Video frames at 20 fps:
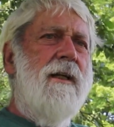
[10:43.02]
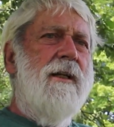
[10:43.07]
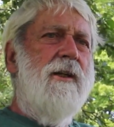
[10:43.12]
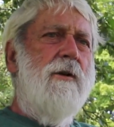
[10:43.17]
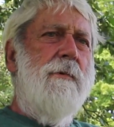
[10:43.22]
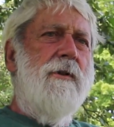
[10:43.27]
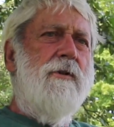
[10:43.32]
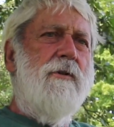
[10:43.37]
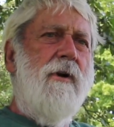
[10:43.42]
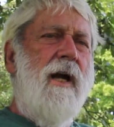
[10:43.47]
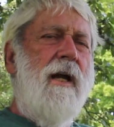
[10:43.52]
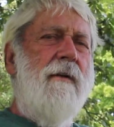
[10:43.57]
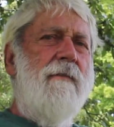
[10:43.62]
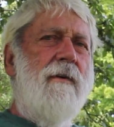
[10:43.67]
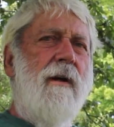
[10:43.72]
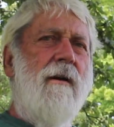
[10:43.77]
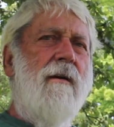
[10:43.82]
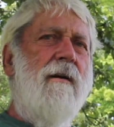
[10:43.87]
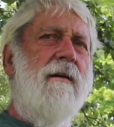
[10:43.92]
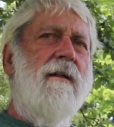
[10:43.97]
you'd be
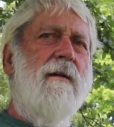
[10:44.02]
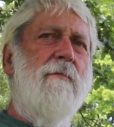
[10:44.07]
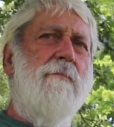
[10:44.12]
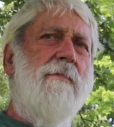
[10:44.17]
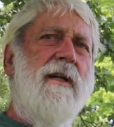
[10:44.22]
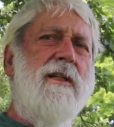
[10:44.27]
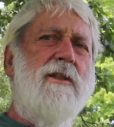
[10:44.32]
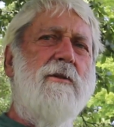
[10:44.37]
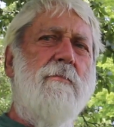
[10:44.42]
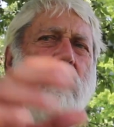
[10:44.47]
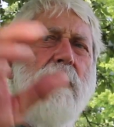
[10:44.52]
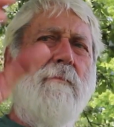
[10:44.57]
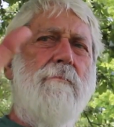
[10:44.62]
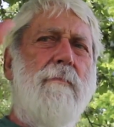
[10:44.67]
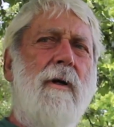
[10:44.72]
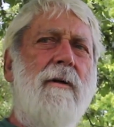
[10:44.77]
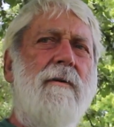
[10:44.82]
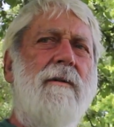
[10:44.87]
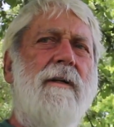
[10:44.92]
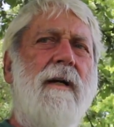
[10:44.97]
driving along and the place would be
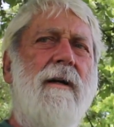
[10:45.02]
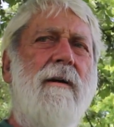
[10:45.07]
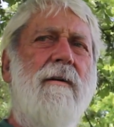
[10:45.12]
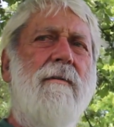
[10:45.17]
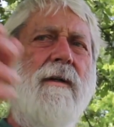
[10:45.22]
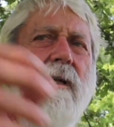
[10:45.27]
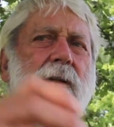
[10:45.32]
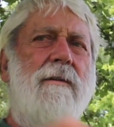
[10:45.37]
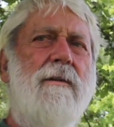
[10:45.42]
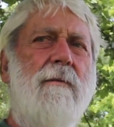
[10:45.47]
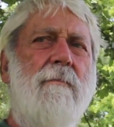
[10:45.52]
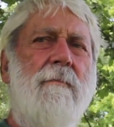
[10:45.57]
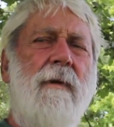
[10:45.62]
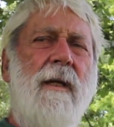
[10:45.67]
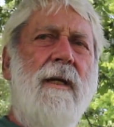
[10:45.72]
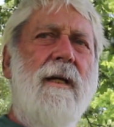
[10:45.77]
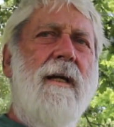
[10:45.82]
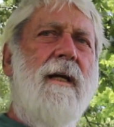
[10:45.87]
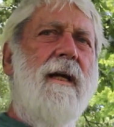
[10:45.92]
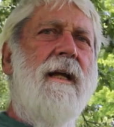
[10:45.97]
burnt down, nothing,
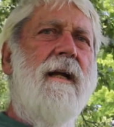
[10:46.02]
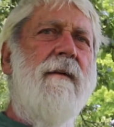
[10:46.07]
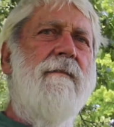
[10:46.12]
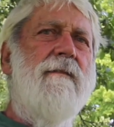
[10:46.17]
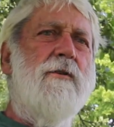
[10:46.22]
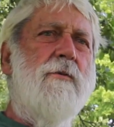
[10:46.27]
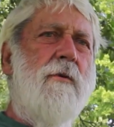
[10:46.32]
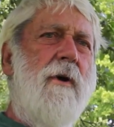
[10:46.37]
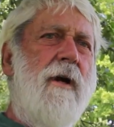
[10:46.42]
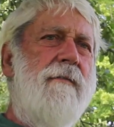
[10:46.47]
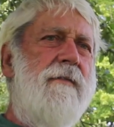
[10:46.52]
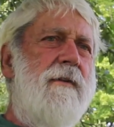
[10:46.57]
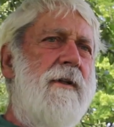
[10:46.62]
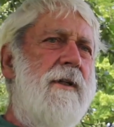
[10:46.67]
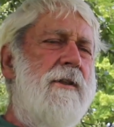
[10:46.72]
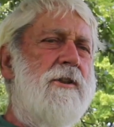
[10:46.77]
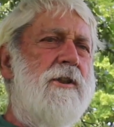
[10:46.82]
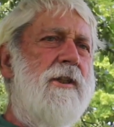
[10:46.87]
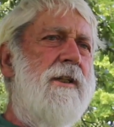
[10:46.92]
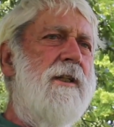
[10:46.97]
and every so often
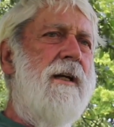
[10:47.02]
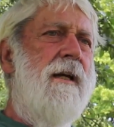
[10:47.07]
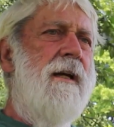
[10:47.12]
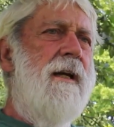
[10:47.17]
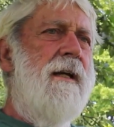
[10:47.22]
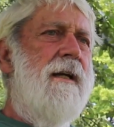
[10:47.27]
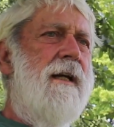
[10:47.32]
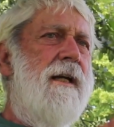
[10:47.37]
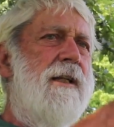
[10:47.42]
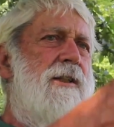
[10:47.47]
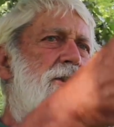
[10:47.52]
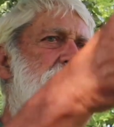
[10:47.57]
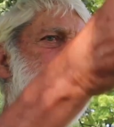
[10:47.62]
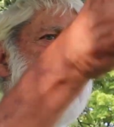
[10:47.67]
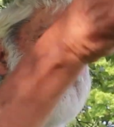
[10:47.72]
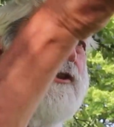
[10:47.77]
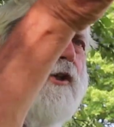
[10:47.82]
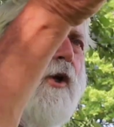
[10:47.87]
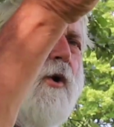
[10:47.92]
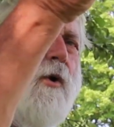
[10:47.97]
you'd see a
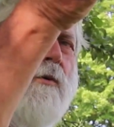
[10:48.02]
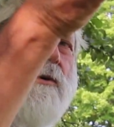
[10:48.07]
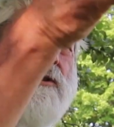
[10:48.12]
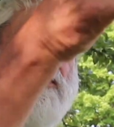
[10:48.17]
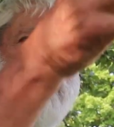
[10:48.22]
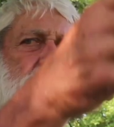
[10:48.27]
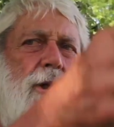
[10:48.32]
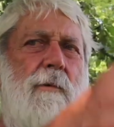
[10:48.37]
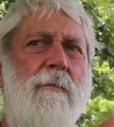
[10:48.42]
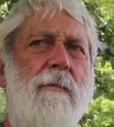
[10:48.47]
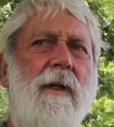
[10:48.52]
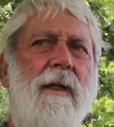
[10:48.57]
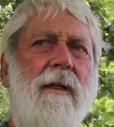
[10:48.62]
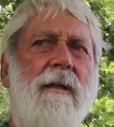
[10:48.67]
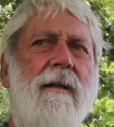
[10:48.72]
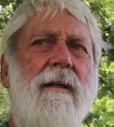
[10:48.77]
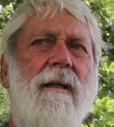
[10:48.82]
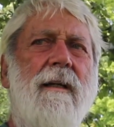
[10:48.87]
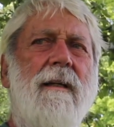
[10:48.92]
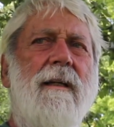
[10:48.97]
stone
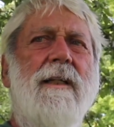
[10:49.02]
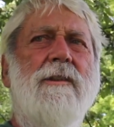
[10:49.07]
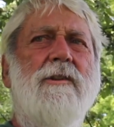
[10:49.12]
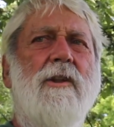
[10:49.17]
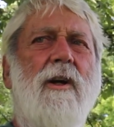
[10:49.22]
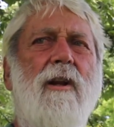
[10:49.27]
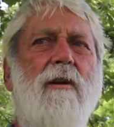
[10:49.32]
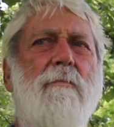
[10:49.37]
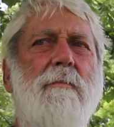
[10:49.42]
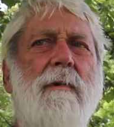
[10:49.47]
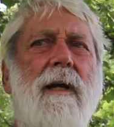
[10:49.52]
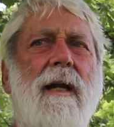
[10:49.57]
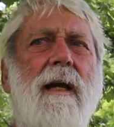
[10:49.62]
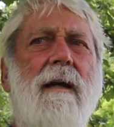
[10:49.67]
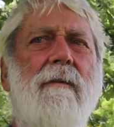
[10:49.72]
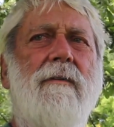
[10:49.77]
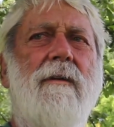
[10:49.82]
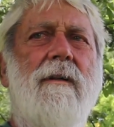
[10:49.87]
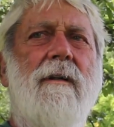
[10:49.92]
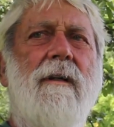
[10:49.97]
chimney. That's all that'd be
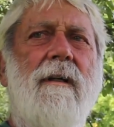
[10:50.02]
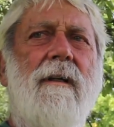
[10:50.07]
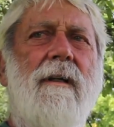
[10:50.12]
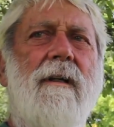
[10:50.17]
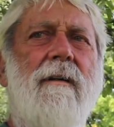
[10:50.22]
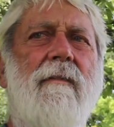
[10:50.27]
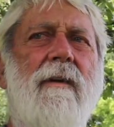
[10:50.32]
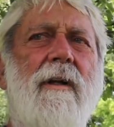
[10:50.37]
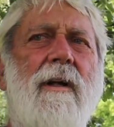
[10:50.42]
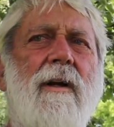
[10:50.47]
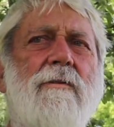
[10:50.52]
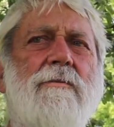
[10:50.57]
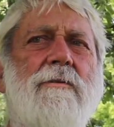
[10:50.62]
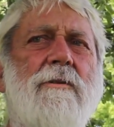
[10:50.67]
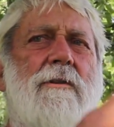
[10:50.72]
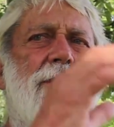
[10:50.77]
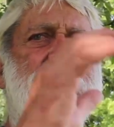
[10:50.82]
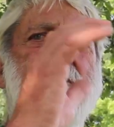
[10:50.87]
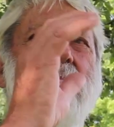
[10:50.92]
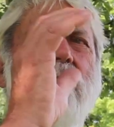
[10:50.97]
left. Everything else
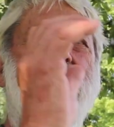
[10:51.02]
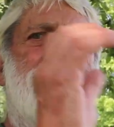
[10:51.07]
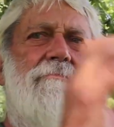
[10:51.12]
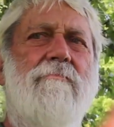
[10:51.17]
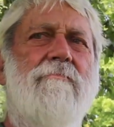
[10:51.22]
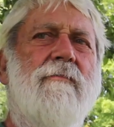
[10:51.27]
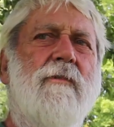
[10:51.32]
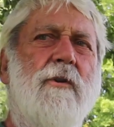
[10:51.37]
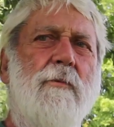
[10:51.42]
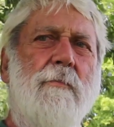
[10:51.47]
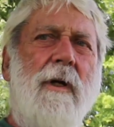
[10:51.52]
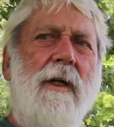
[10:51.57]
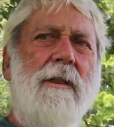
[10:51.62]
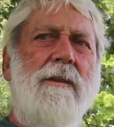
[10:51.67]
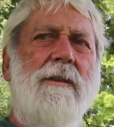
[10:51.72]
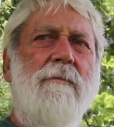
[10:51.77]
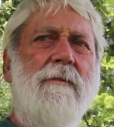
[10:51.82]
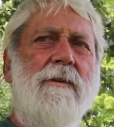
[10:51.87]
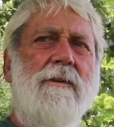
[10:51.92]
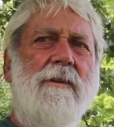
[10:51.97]
was just too
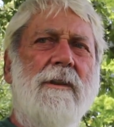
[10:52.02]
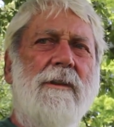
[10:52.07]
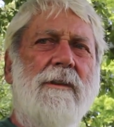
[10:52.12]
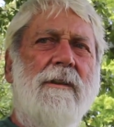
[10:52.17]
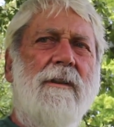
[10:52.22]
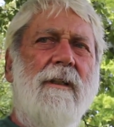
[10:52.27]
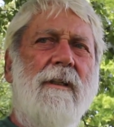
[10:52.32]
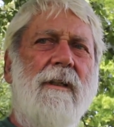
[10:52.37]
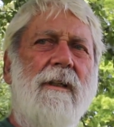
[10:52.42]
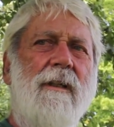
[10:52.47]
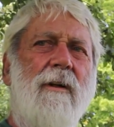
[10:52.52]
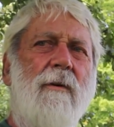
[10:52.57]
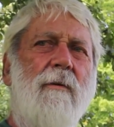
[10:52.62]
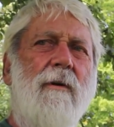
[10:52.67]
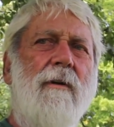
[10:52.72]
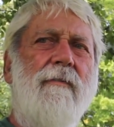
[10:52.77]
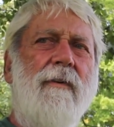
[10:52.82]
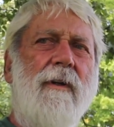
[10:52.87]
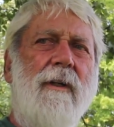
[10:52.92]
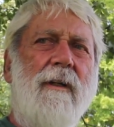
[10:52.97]
much. It was just
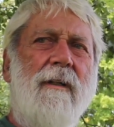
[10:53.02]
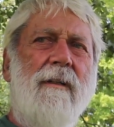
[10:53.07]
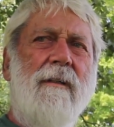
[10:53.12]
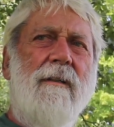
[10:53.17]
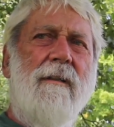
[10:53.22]
horrific.